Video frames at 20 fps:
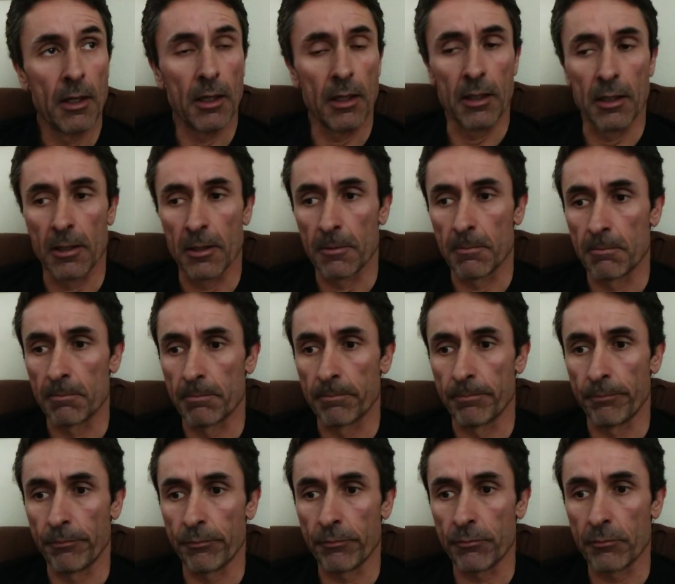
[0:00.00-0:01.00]

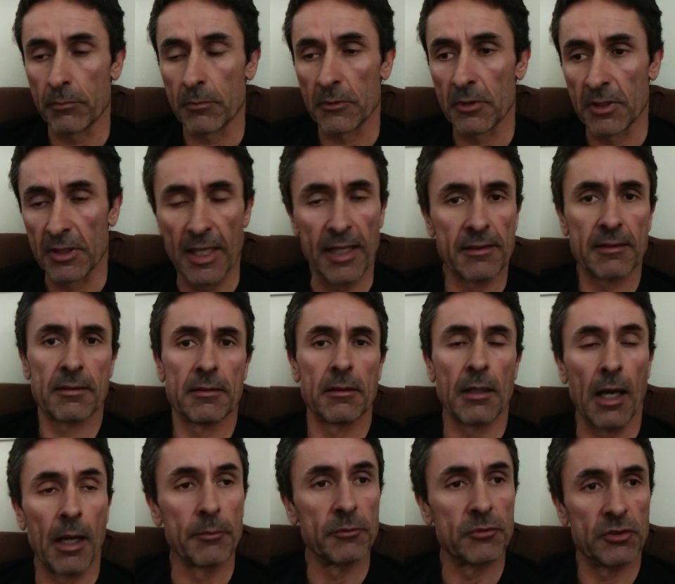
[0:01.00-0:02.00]
Um, Yet
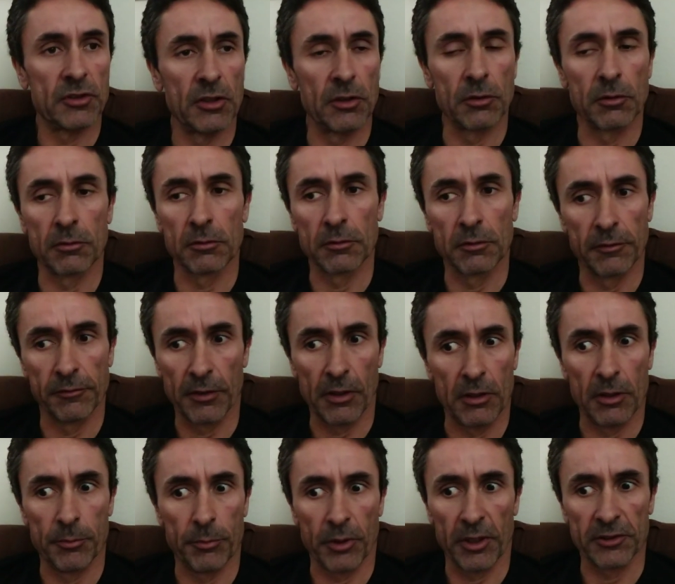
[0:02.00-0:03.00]
I'm still
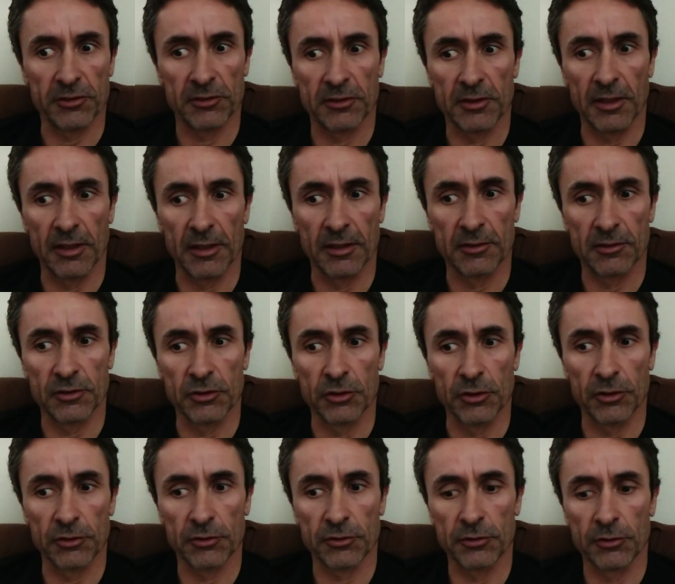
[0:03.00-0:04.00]
very impressed. It's
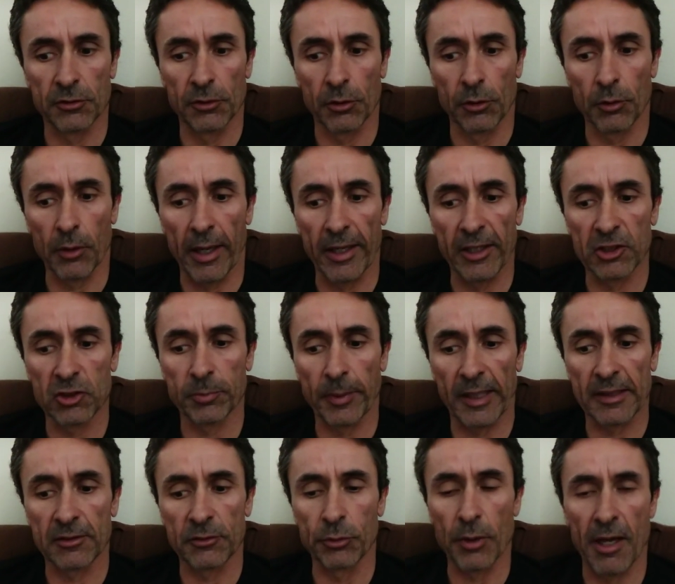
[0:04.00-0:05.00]
just, I
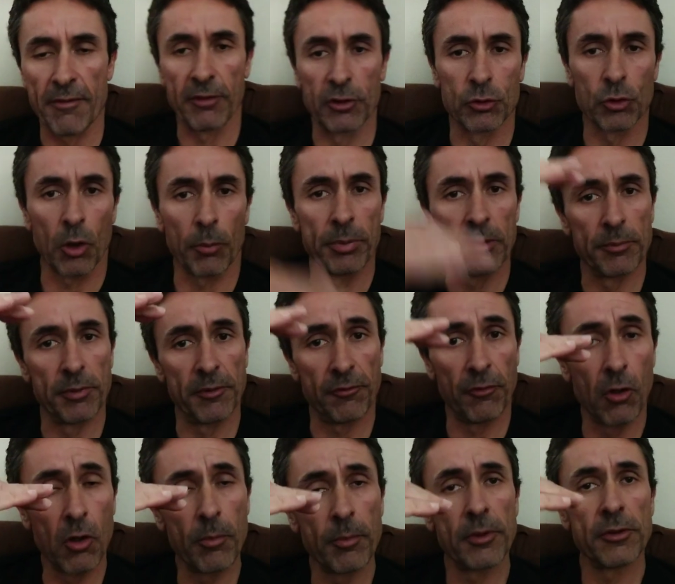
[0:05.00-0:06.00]
expect to have a drop in
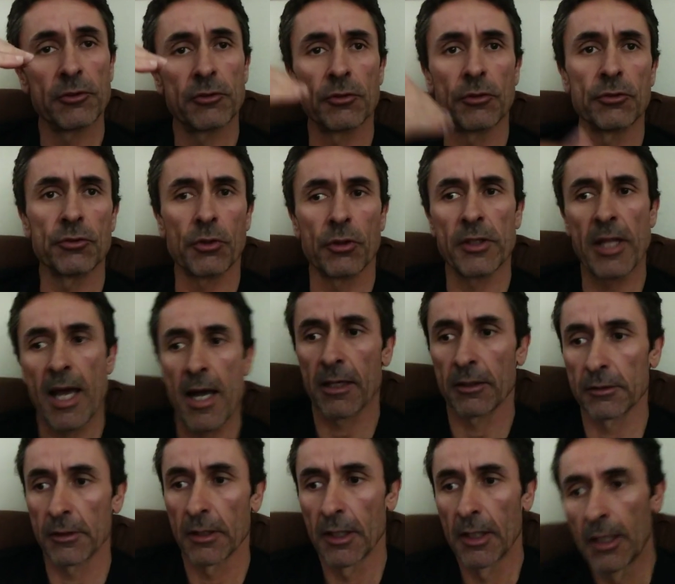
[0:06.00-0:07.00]
performance, to slow
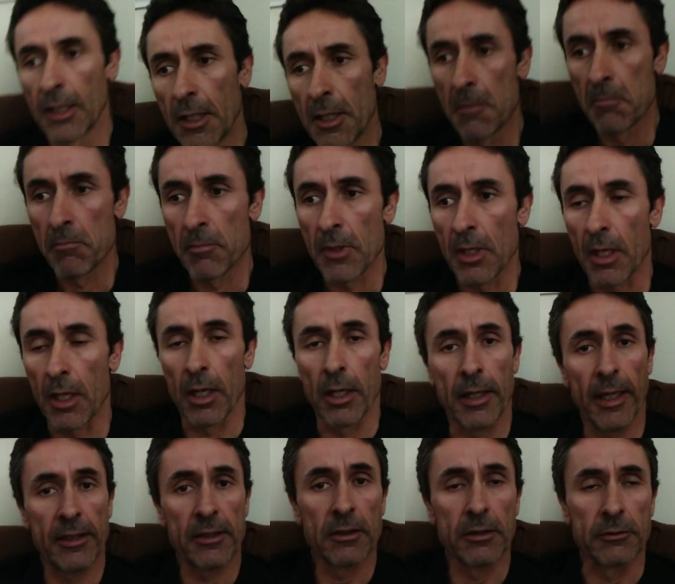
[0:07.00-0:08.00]
down,
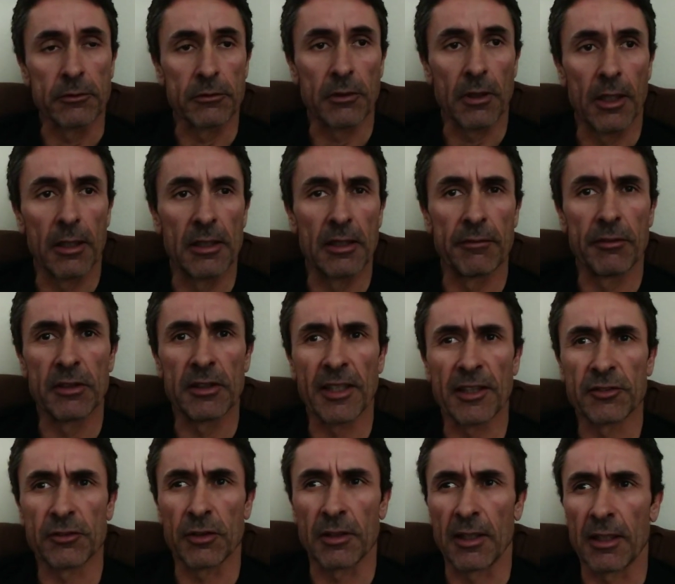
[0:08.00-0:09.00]
and I don't. And even
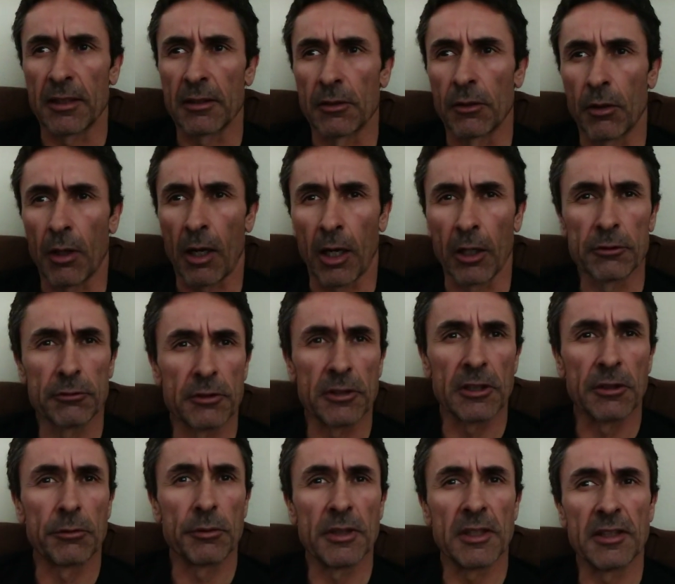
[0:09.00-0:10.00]
yesterday, 100
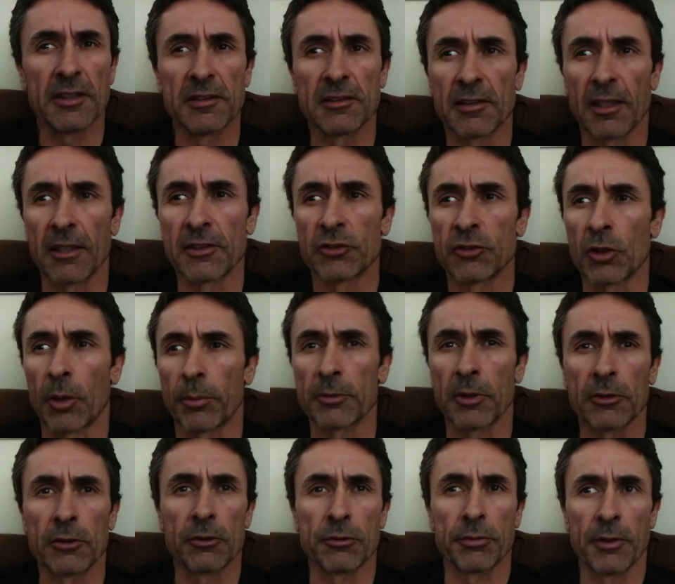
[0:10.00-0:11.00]
degrees, I
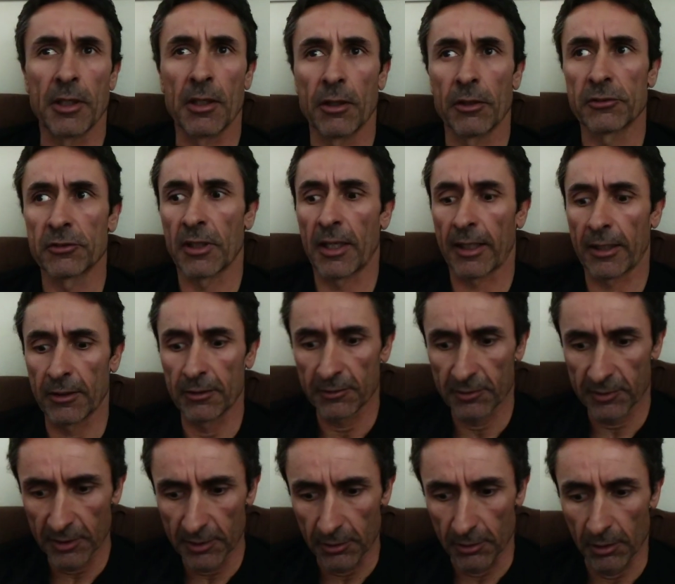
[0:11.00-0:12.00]
stopped on the trails and I can
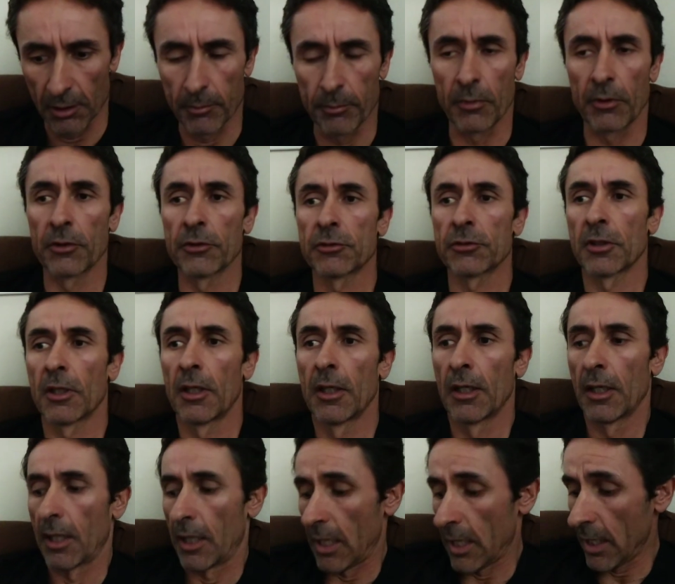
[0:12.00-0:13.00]
see the numbers.
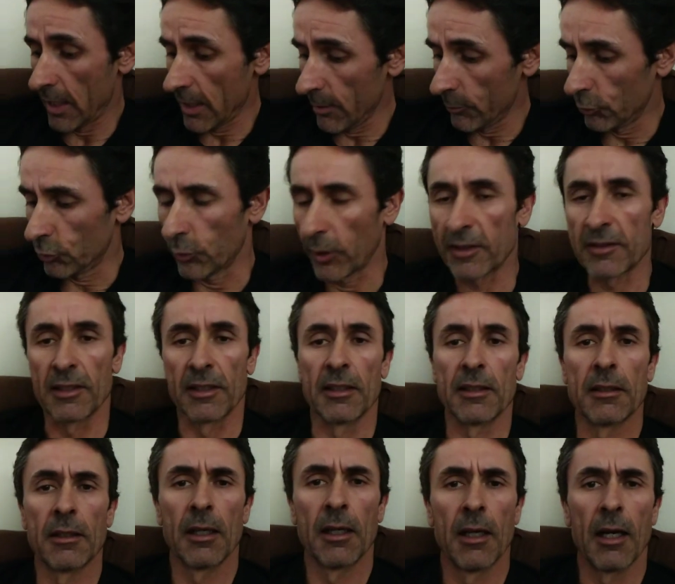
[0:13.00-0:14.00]
I am
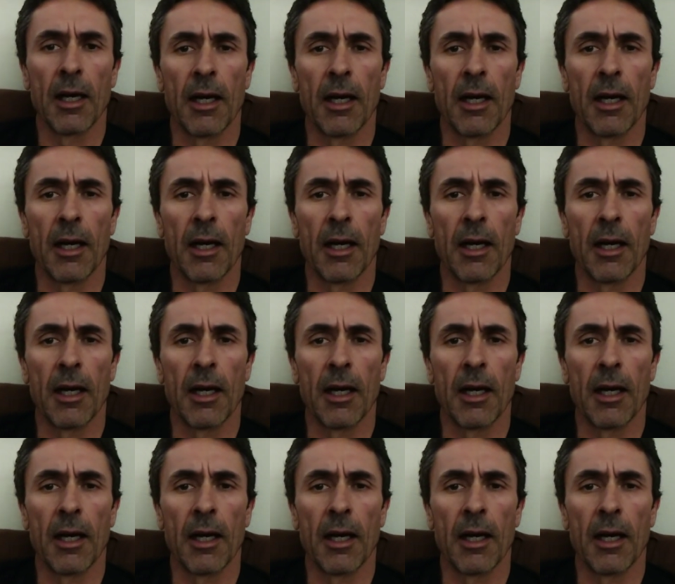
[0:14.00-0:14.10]
sweating.